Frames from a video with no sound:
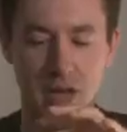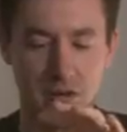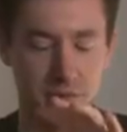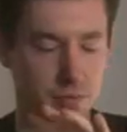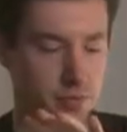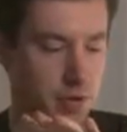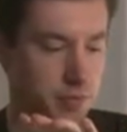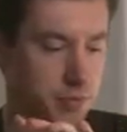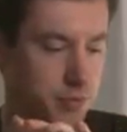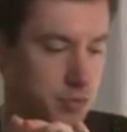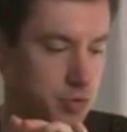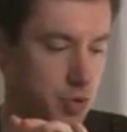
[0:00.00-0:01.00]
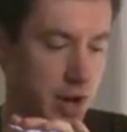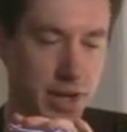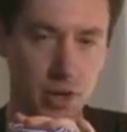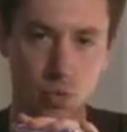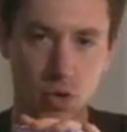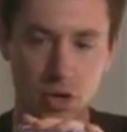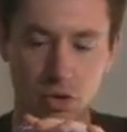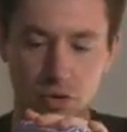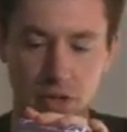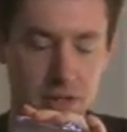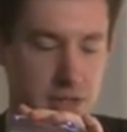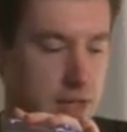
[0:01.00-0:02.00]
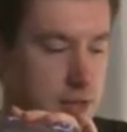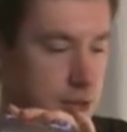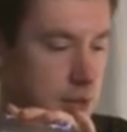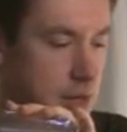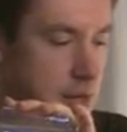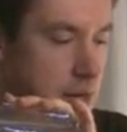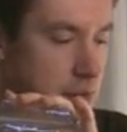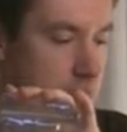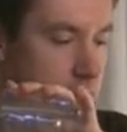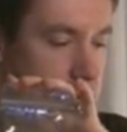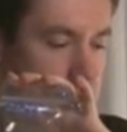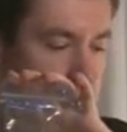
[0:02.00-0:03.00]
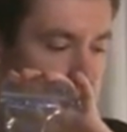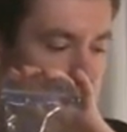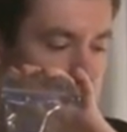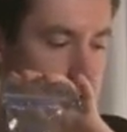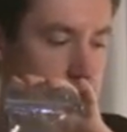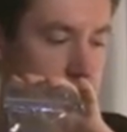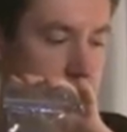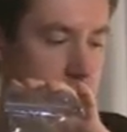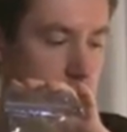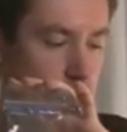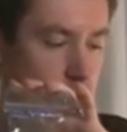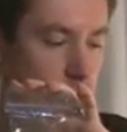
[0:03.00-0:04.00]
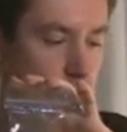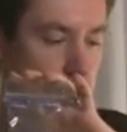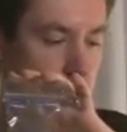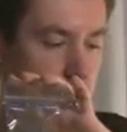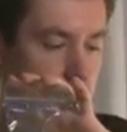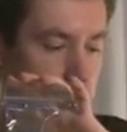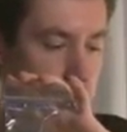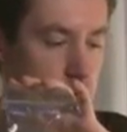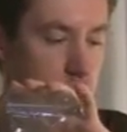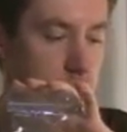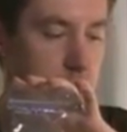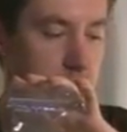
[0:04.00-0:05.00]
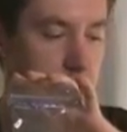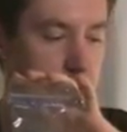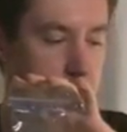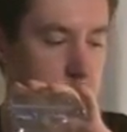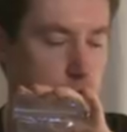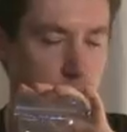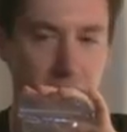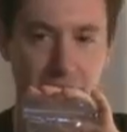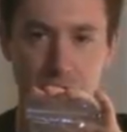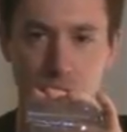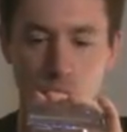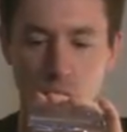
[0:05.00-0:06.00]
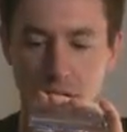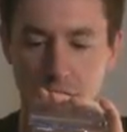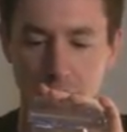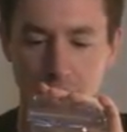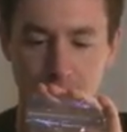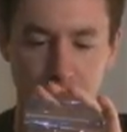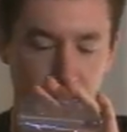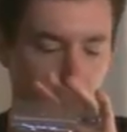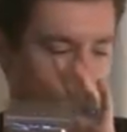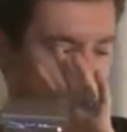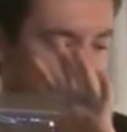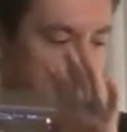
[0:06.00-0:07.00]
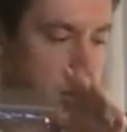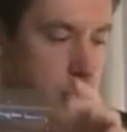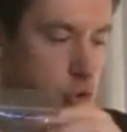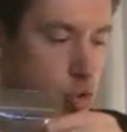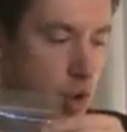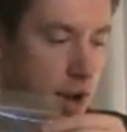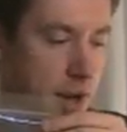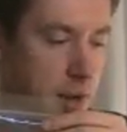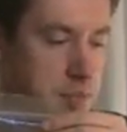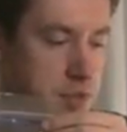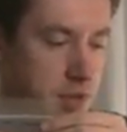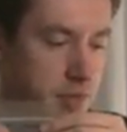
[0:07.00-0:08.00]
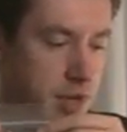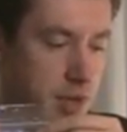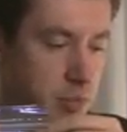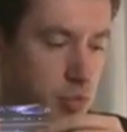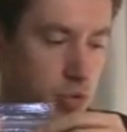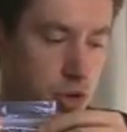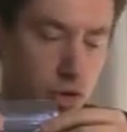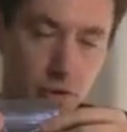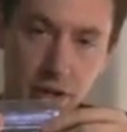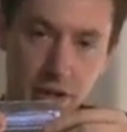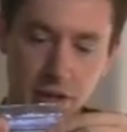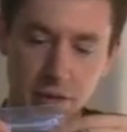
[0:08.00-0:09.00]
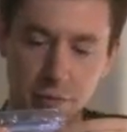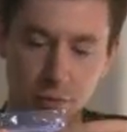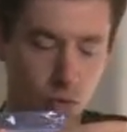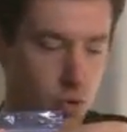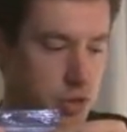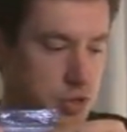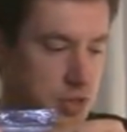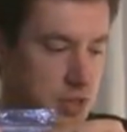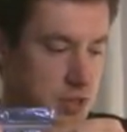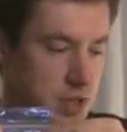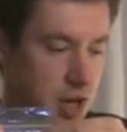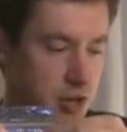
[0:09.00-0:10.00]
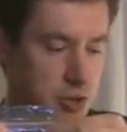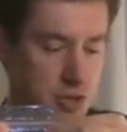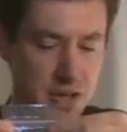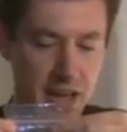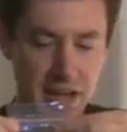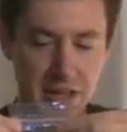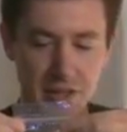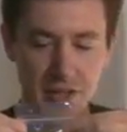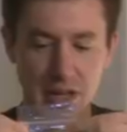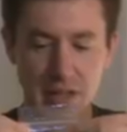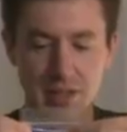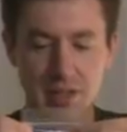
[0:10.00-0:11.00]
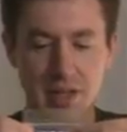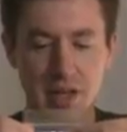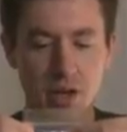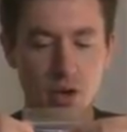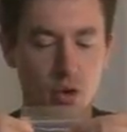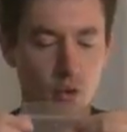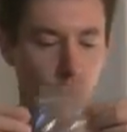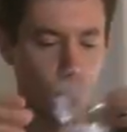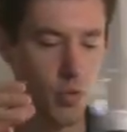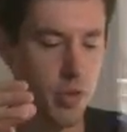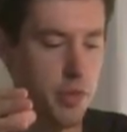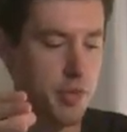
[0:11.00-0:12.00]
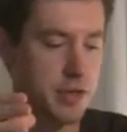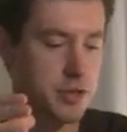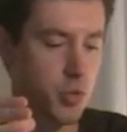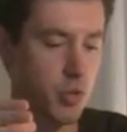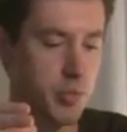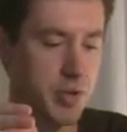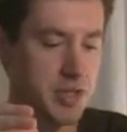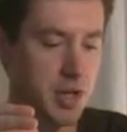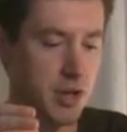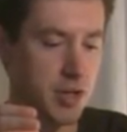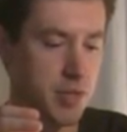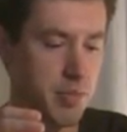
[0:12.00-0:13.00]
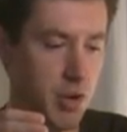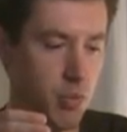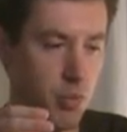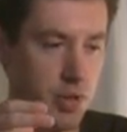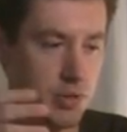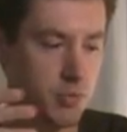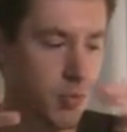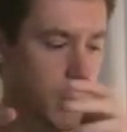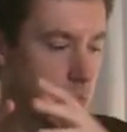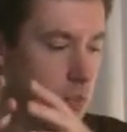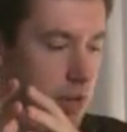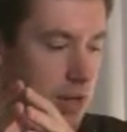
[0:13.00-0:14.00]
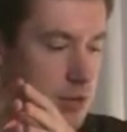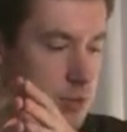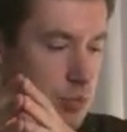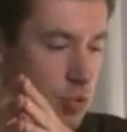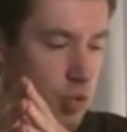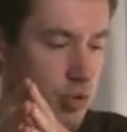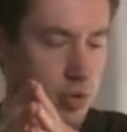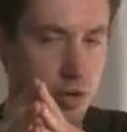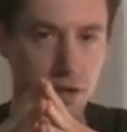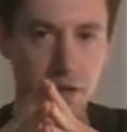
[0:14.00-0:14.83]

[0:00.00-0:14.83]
of Dragonwell green teas. This is their XiHuPremiumDragonwell, 100 grams, available currently for $6.80. One of the things that we're going to be talking about when we really explore